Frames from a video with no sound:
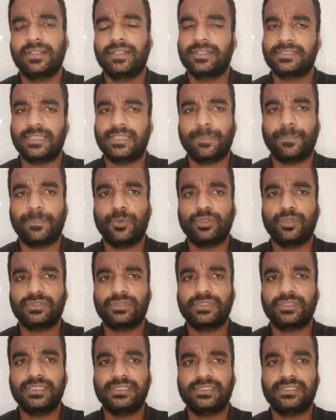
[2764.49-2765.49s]
Suppose
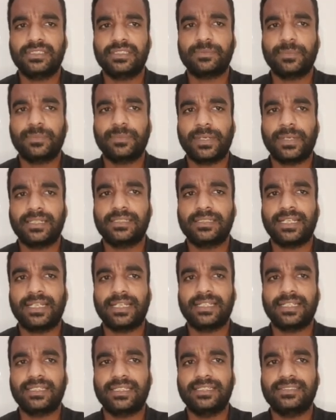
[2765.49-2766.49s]
this is minus
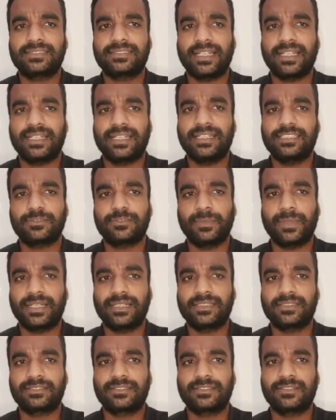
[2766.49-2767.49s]
and this 10 is
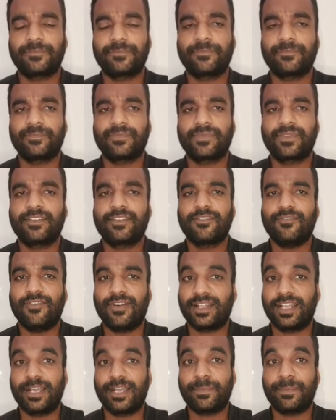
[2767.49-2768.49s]
minus.
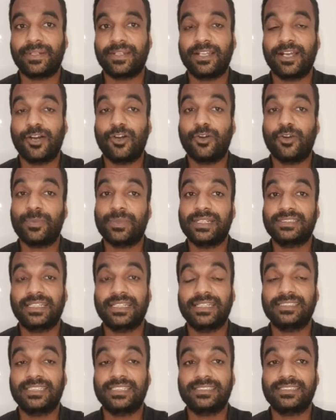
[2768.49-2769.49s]
What happened? How many
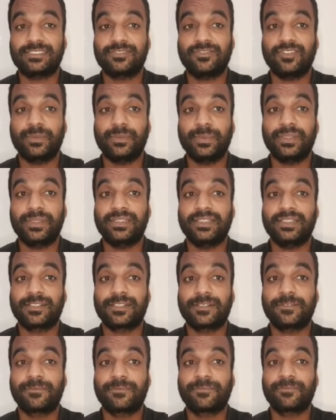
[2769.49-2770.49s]
sign changes will be there?
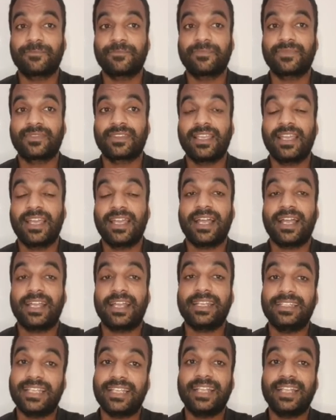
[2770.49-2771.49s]

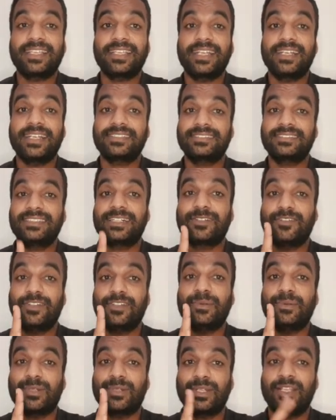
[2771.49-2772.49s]
In that case, there will be
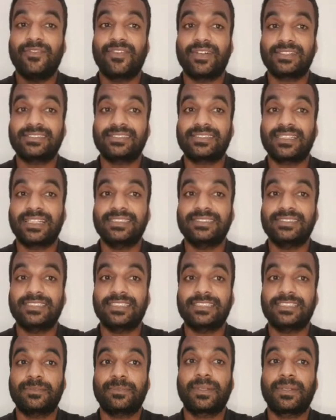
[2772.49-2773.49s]
only one sign
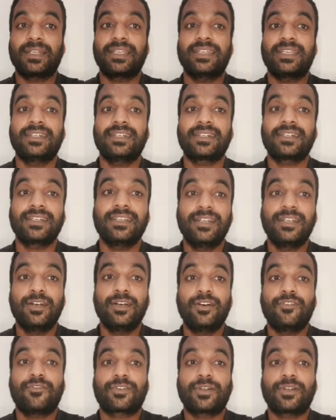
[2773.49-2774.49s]
change. But here,
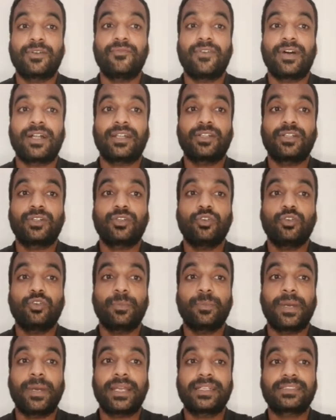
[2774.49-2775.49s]
from 1 to
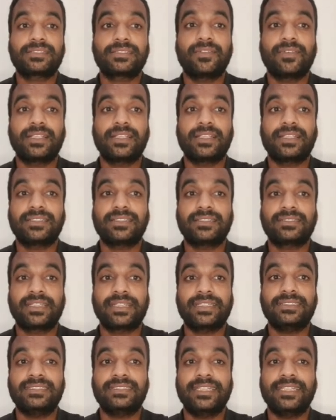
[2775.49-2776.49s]
minus 7, it is a
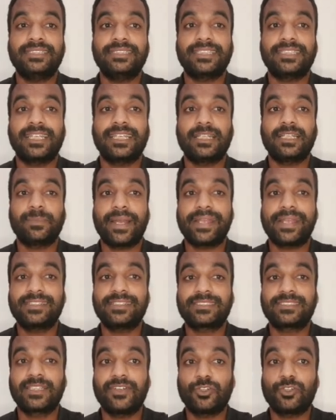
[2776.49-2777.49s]
sign change, and minus
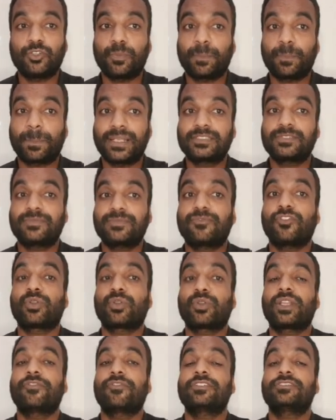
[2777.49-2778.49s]
7 to plus
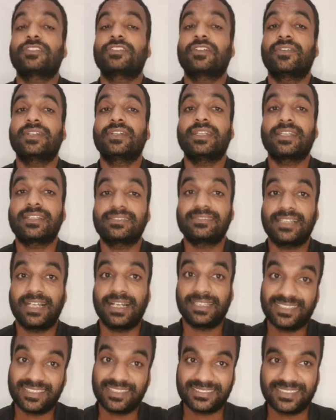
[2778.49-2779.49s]
45, 7, it is
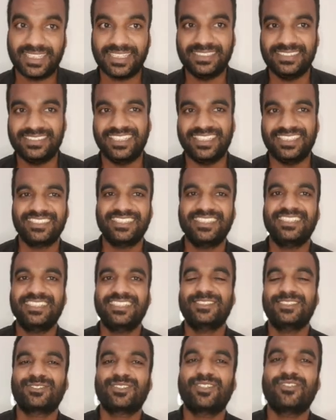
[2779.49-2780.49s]
another sign change.
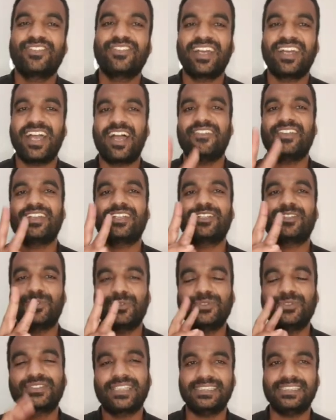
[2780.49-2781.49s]
So we are having 2
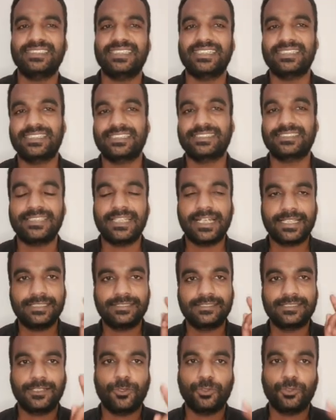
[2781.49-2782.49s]
sign changes. That
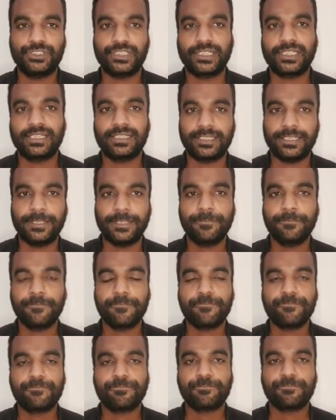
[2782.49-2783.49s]
is the logical thing
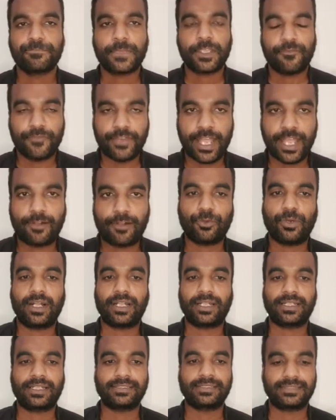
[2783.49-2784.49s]
we have to
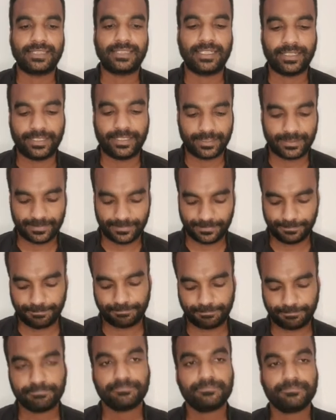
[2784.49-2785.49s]
understand here.
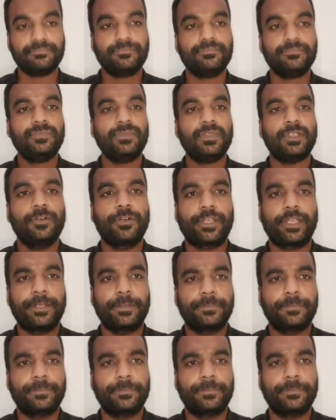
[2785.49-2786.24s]
Okay.